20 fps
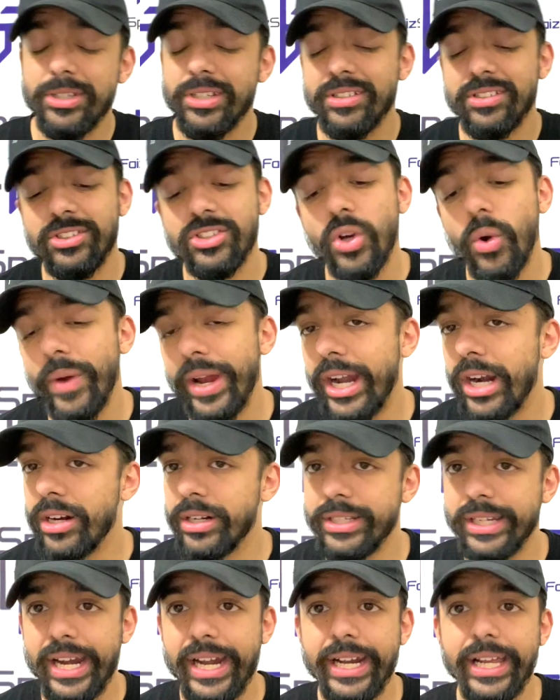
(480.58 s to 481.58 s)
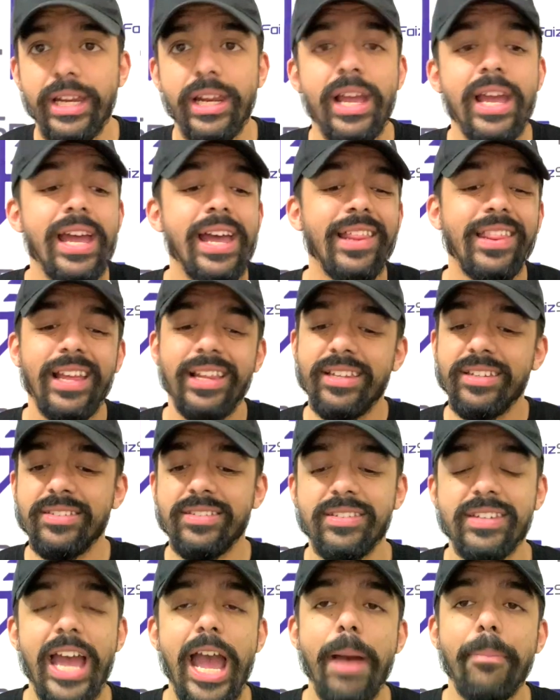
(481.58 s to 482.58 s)
just so irritated that this
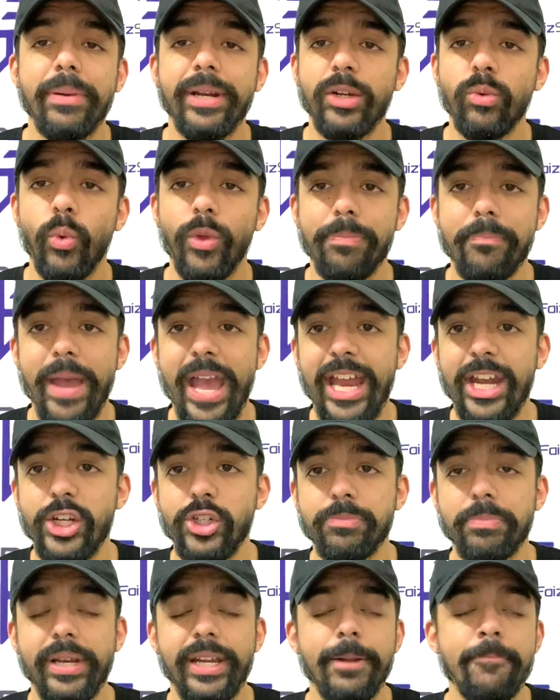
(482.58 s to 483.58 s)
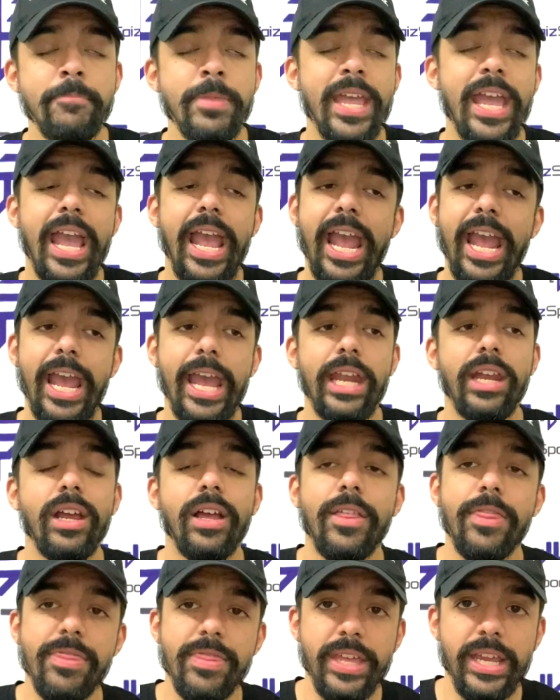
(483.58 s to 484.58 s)
is happening with management and
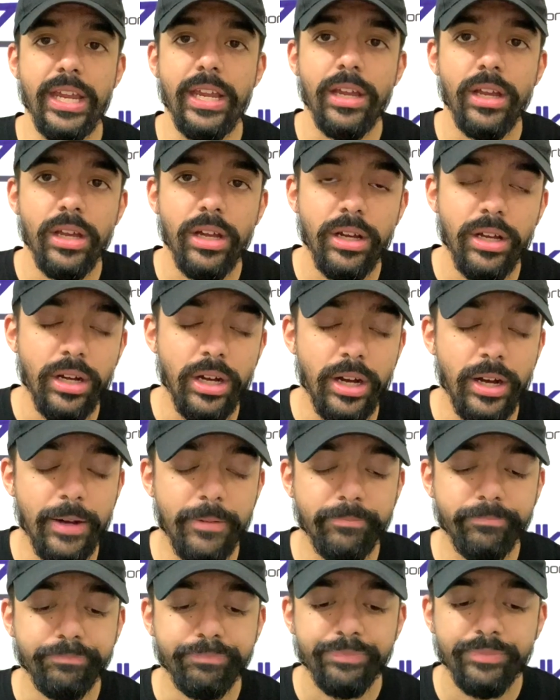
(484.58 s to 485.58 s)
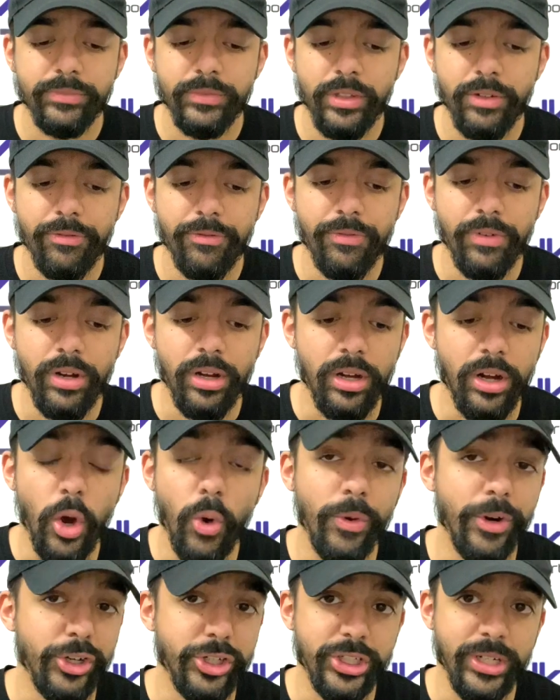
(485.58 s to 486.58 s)
the
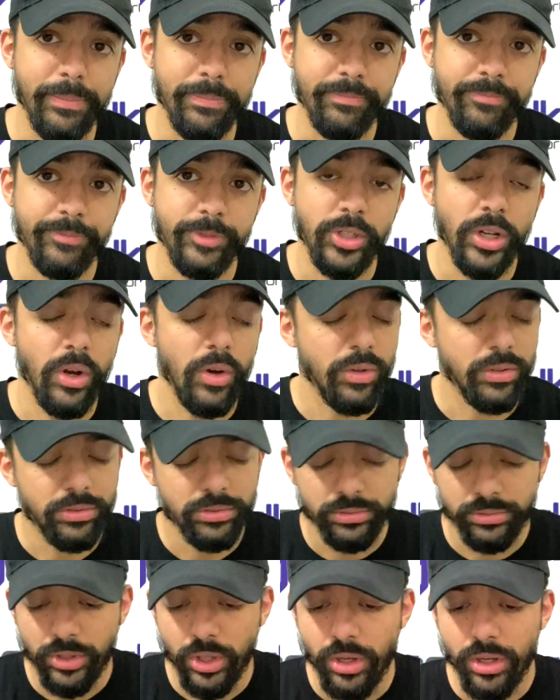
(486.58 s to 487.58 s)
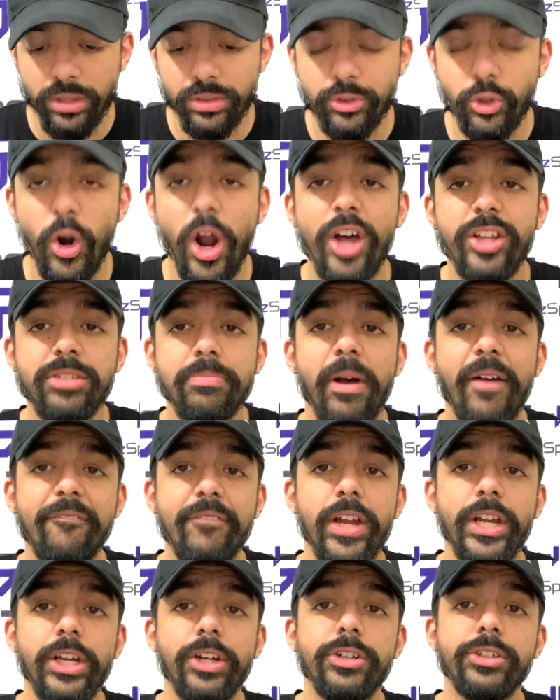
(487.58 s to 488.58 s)
ownership. So crossing my
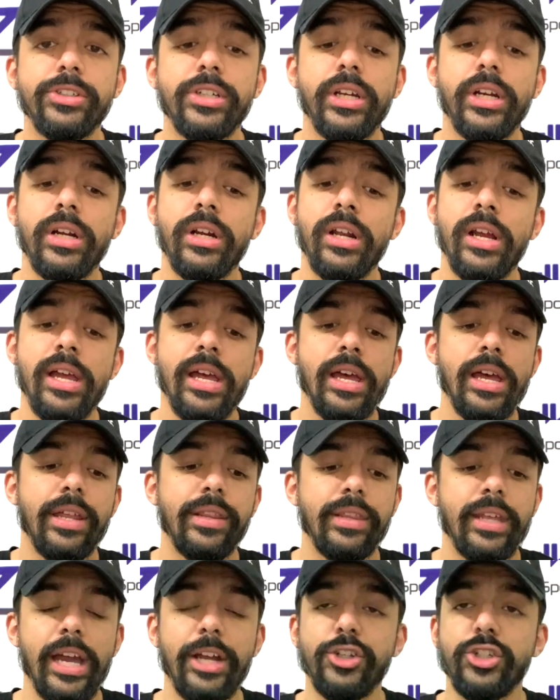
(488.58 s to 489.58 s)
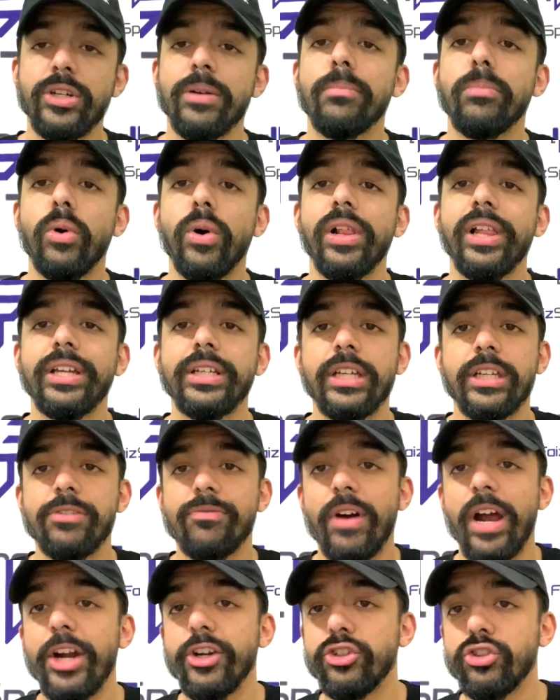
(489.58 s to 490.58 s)
fingers here that Jim Boylen gets
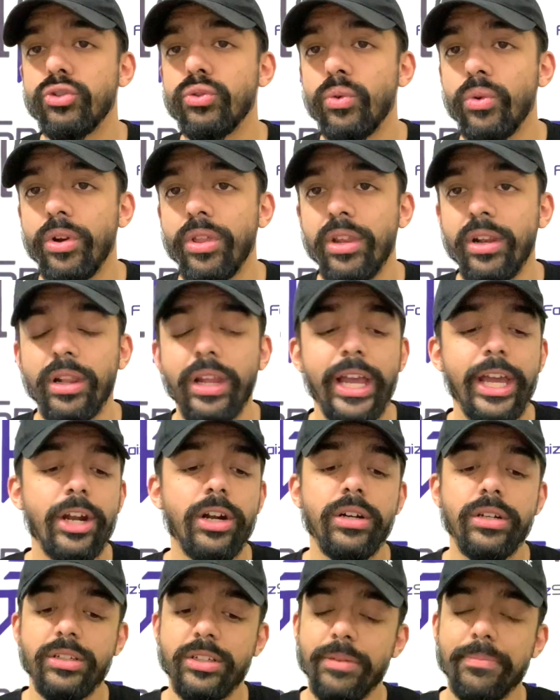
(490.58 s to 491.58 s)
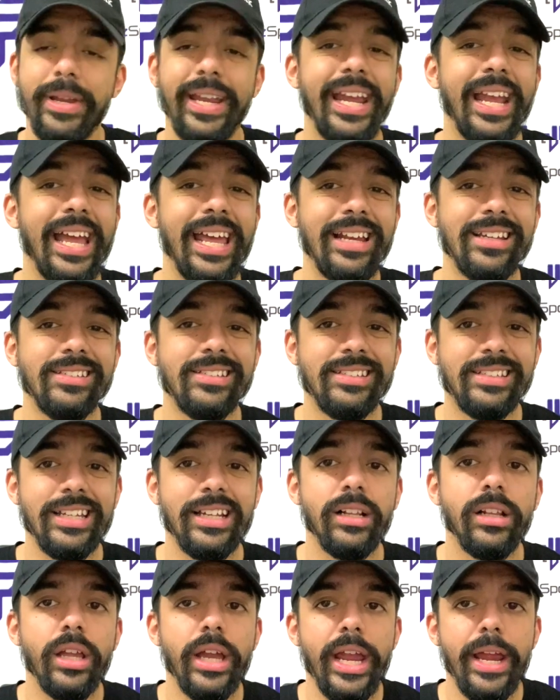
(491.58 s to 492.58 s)
fired sooner than later. To me, it is
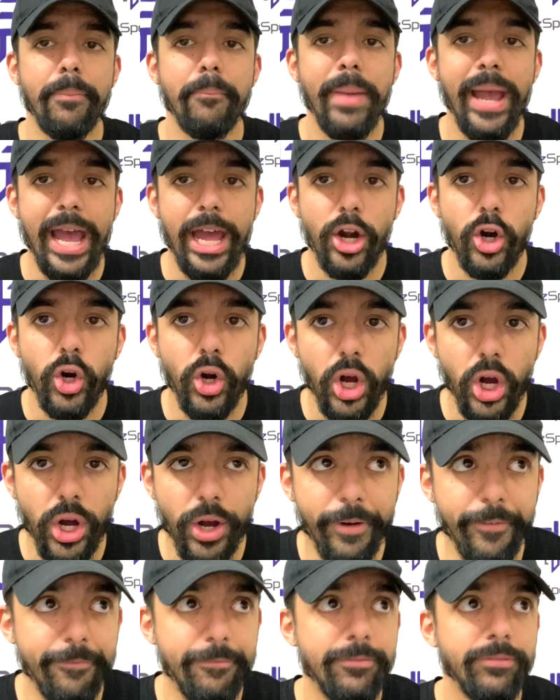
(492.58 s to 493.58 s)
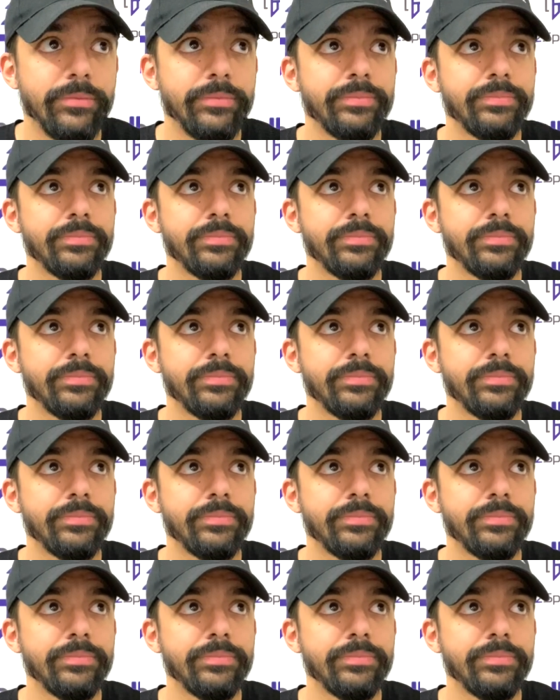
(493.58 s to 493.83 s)
still a matter of